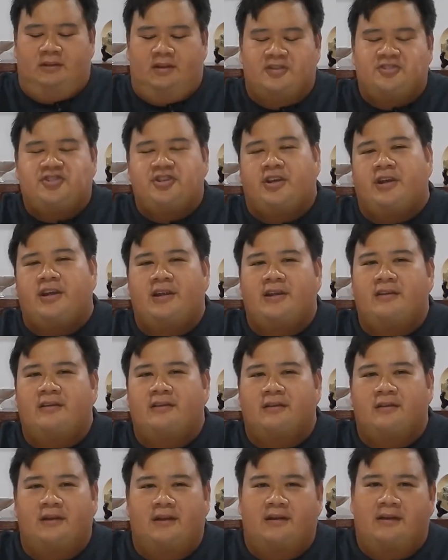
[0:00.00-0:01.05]
the chicken
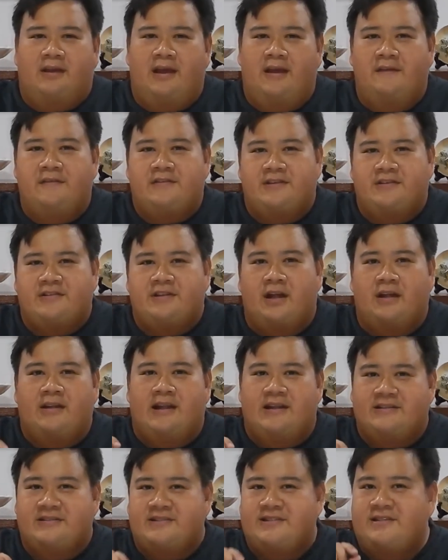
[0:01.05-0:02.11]
in KFC is not
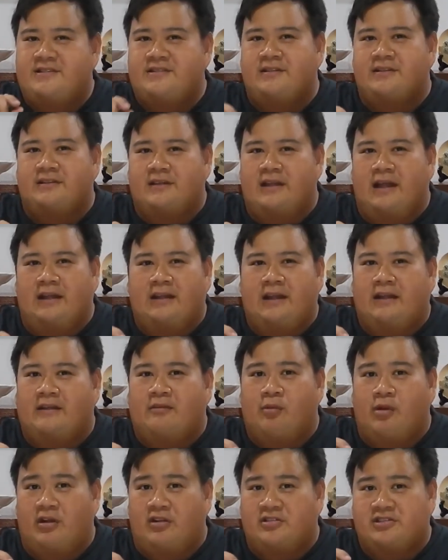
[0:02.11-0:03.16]
that seasoned, not that
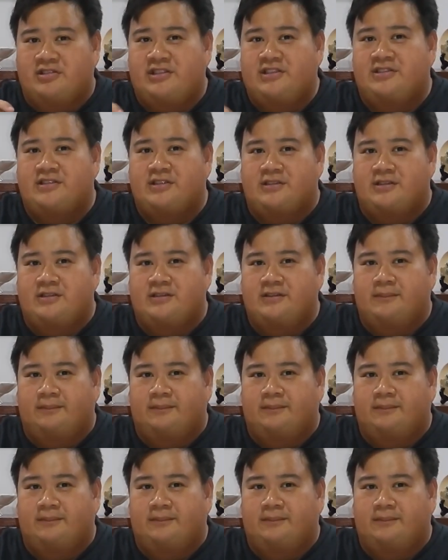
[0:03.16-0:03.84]
well seasoned.